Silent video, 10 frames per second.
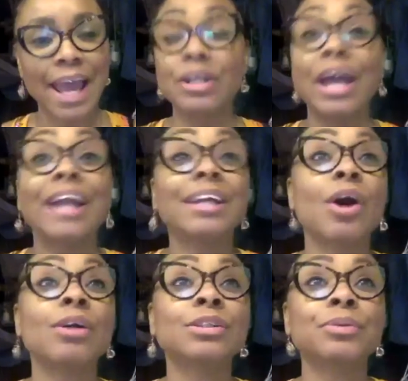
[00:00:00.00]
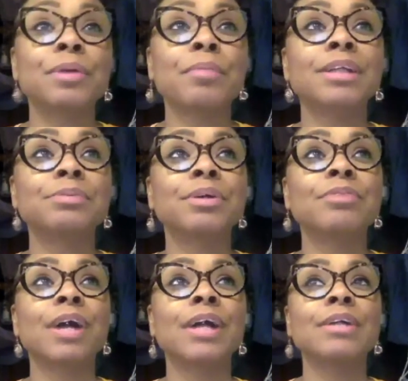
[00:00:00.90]
And it also reminds me
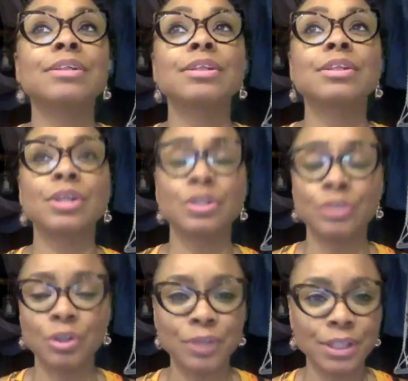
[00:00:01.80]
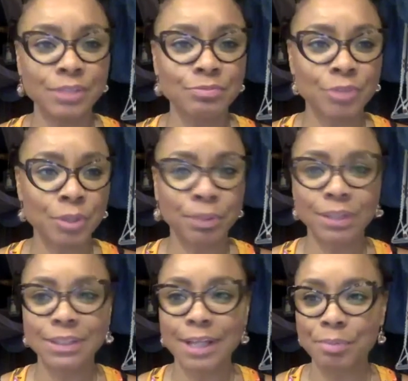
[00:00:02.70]
of, like, you know, Eat for Your
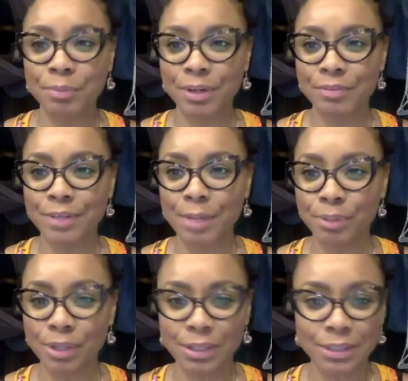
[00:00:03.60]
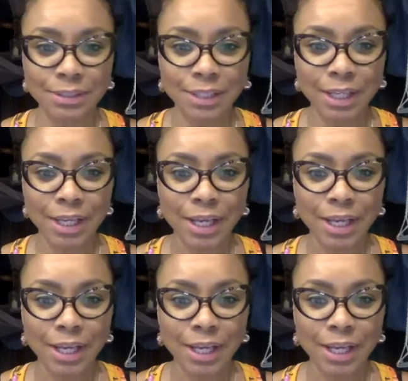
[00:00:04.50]
Blood Type or whatever that book is.